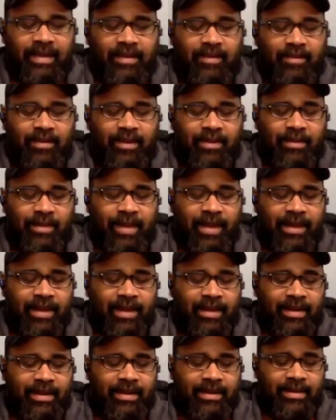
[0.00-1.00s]
tag that one in
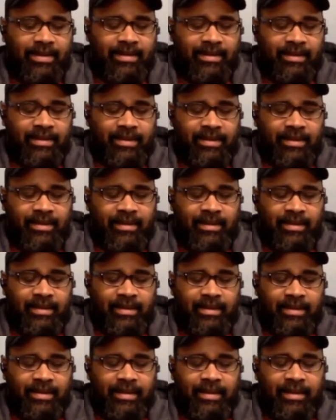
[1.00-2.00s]
my
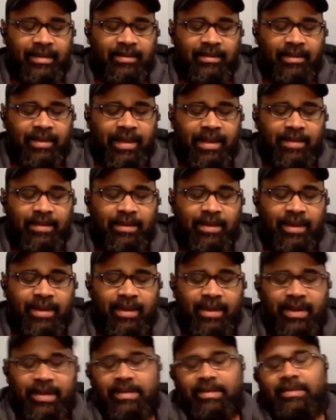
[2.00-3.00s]
Kindle
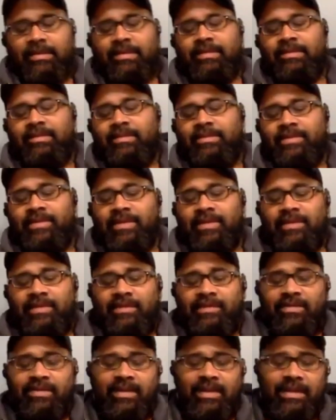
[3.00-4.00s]
library, like Universe
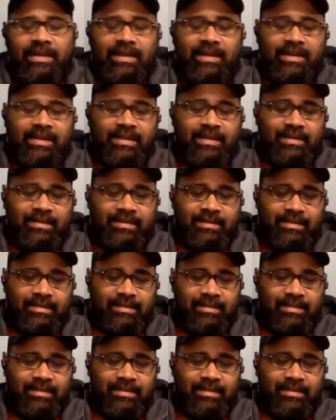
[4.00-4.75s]
Online.